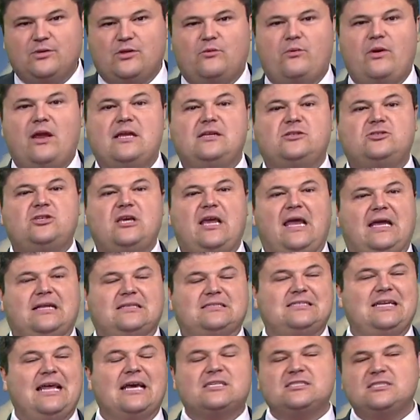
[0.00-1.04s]
with the rain
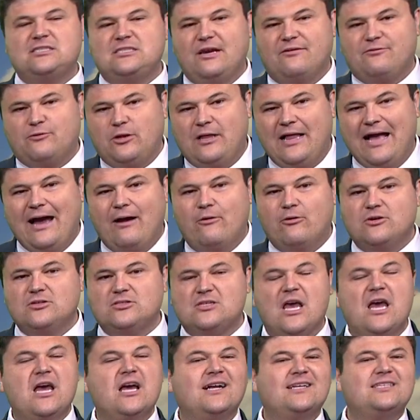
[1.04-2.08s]
chance. Next several
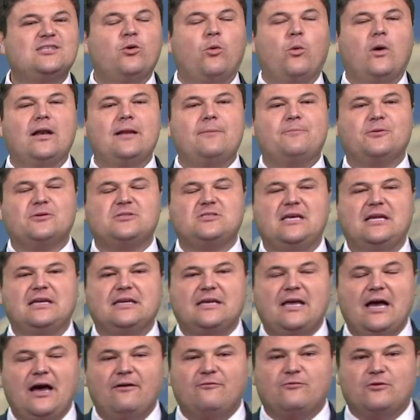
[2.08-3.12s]
hours,
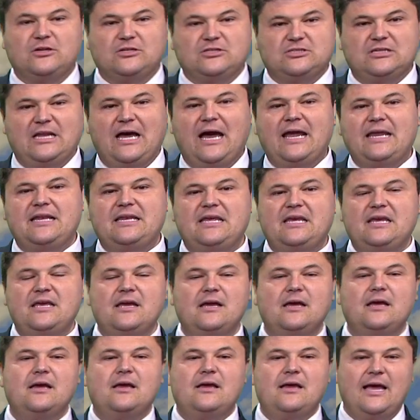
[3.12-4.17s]
20% coverage, 90,
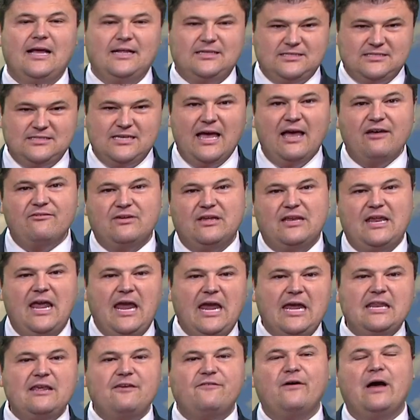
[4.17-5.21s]
at 7,
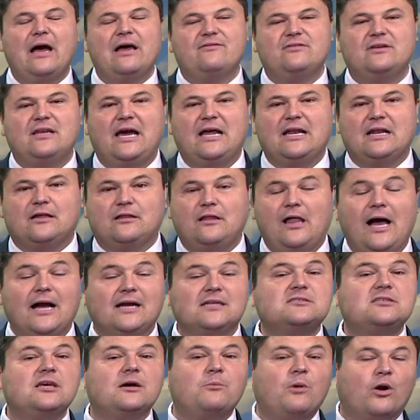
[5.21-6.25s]
85 at 9
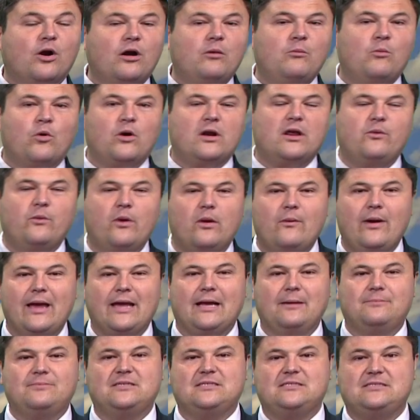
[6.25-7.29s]
o'clock. Tomorrow morning, we
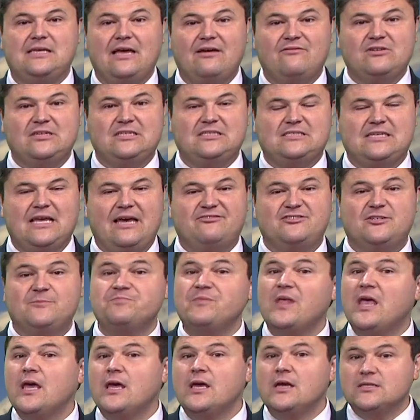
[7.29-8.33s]
wake up to 77.
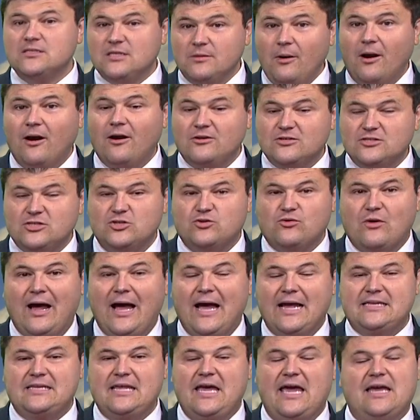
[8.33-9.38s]
Tomorrow's a
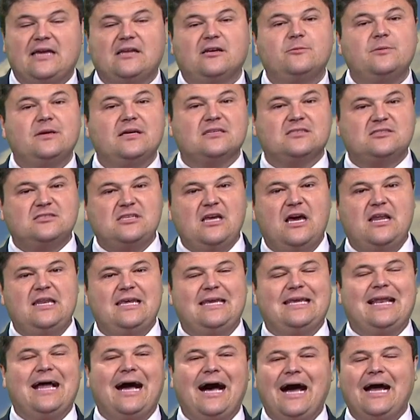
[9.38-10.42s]
dry day. It'll be a
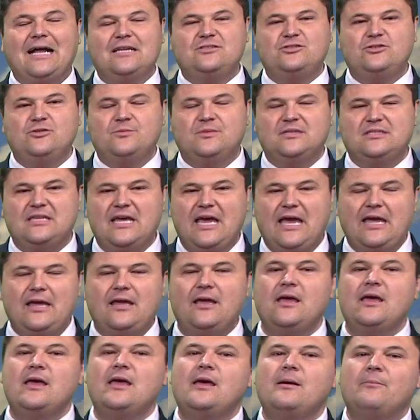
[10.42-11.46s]
sunny and hot and humid
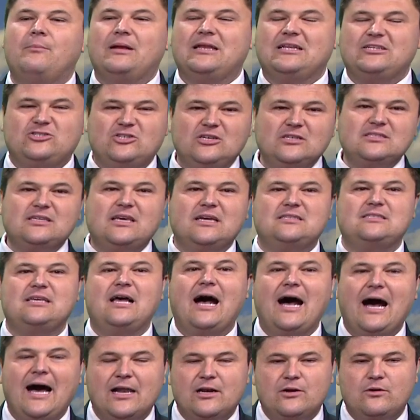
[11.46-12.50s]
day, but it just gets
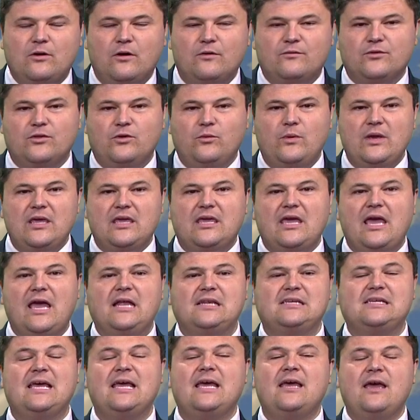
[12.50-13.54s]
hotter over the
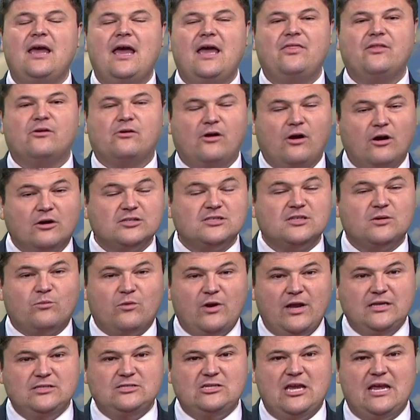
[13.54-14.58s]
weekend, and there are some
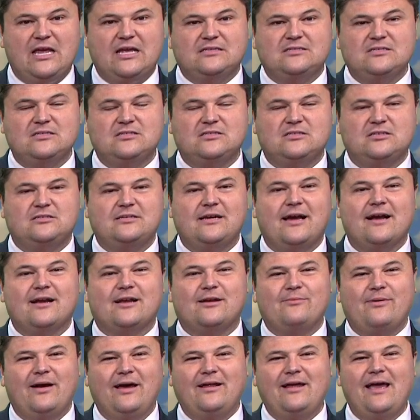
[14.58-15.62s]
rain chances to
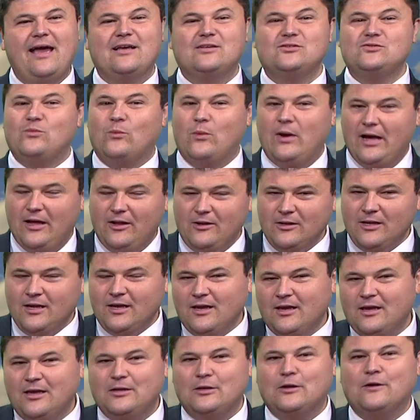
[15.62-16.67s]
talk about as well.
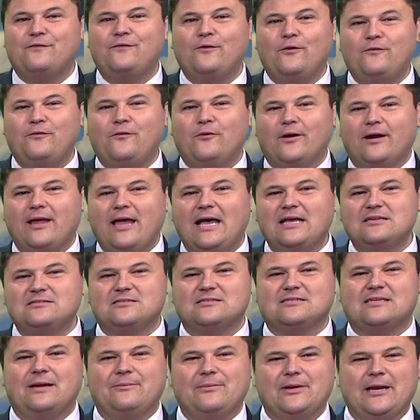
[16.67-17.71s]
Your full
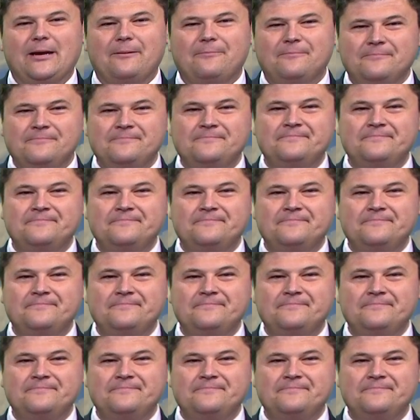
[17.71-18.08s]
forecast is coming up.